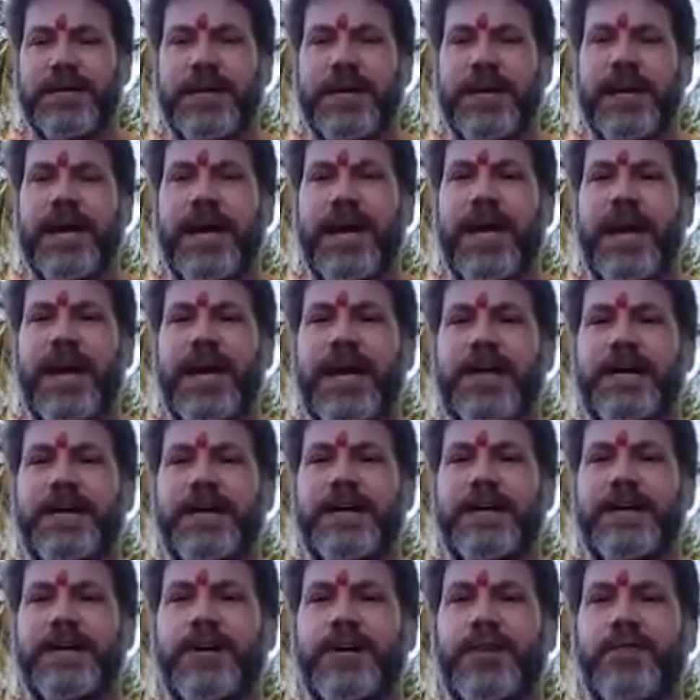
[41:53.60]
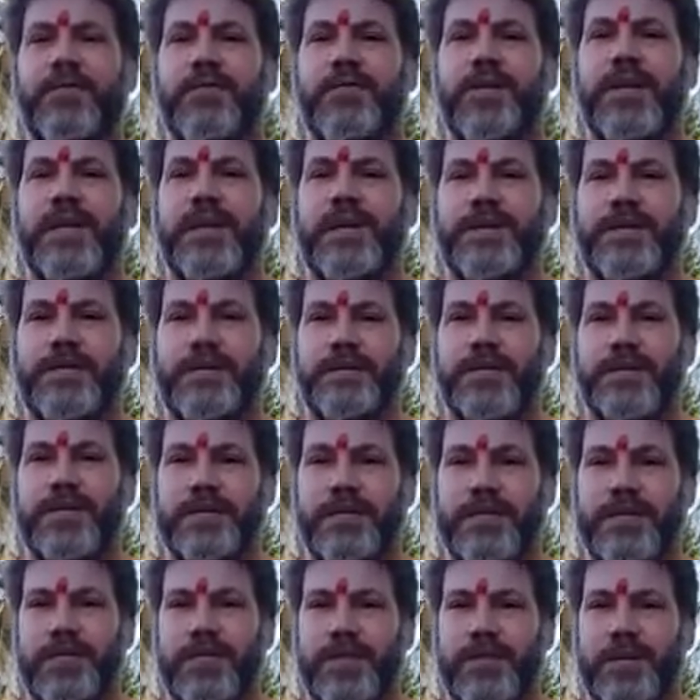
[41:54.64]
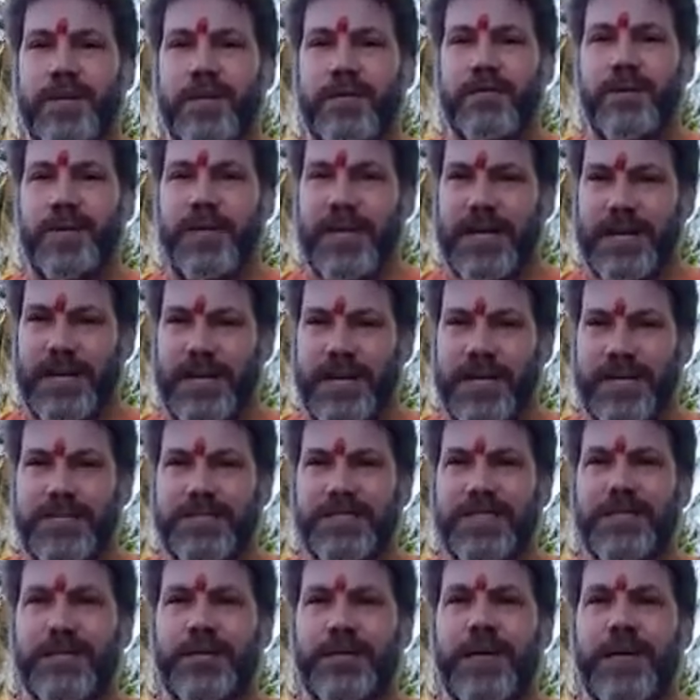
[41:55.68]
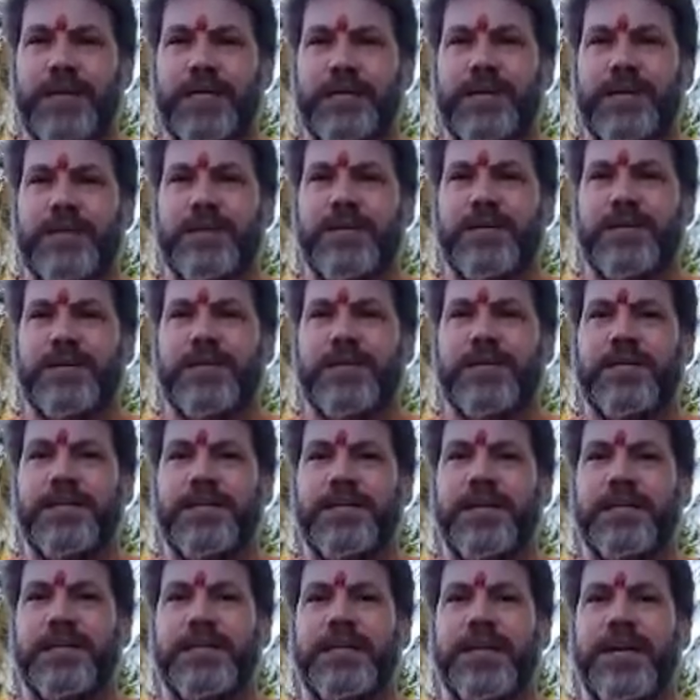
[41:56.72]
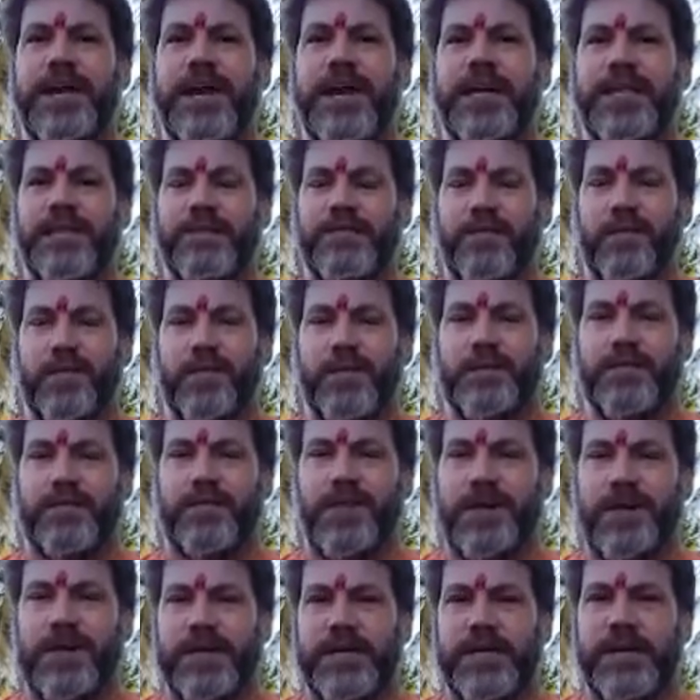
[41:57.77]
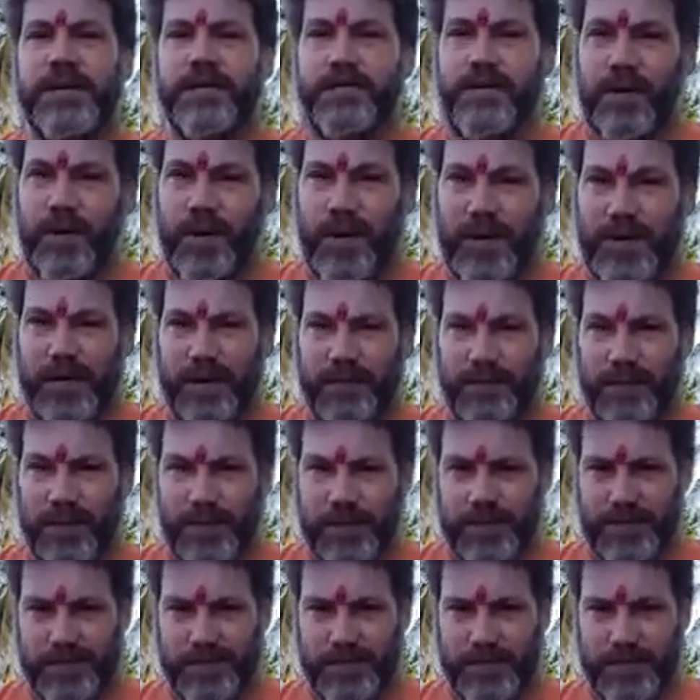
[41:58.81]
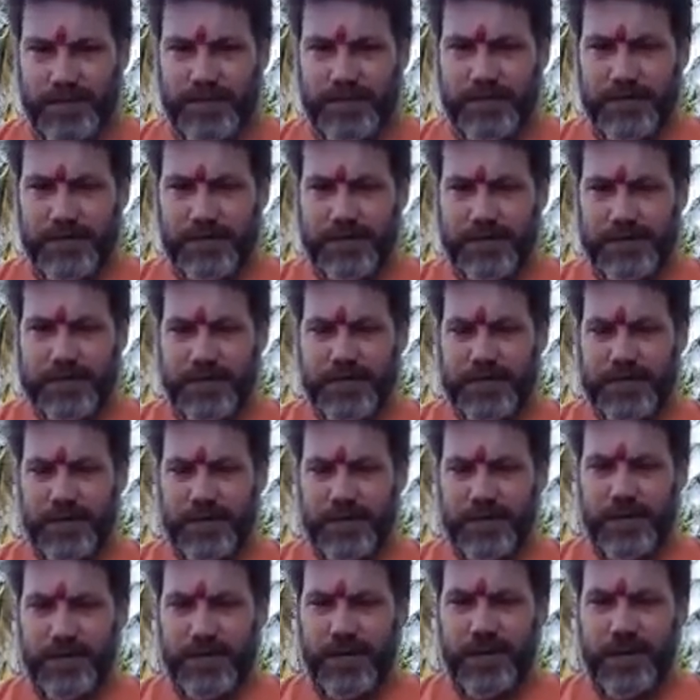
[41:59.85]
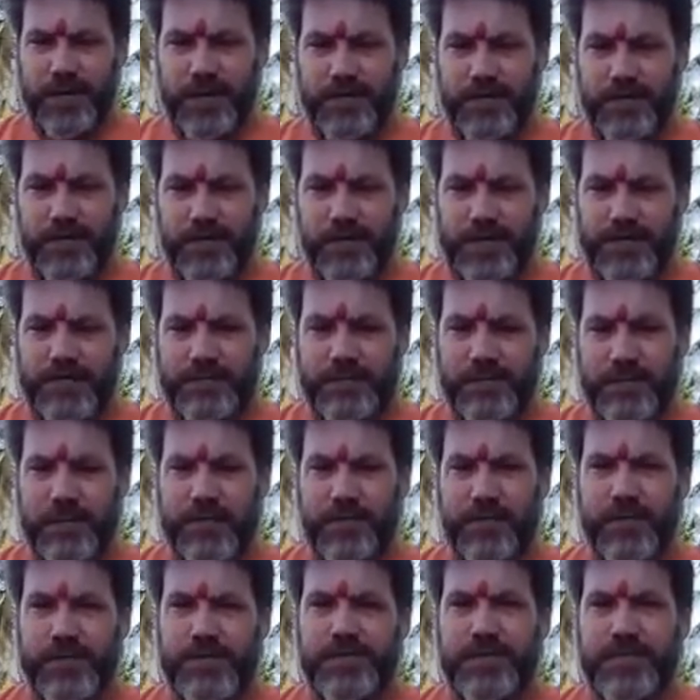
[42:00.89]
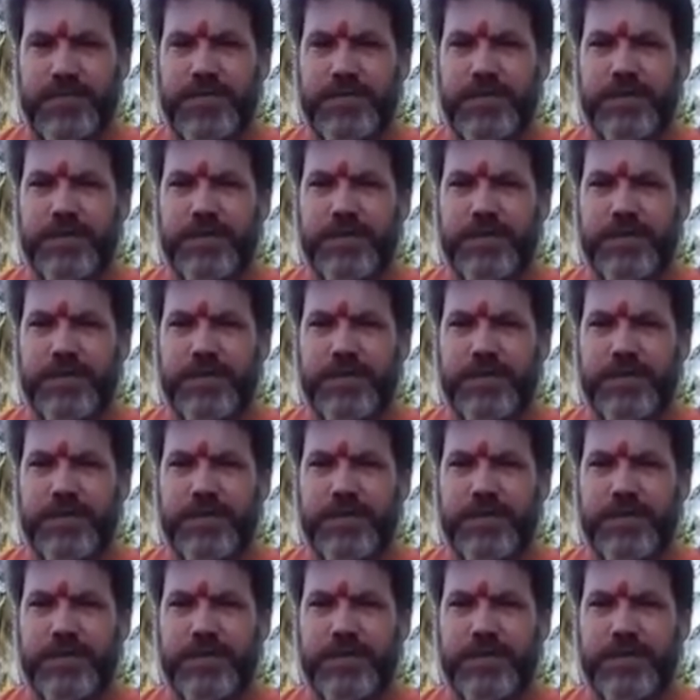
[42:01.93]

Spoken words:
and your feet with the heels together and the forefeet falling apart. So that you have a very beautiful sense of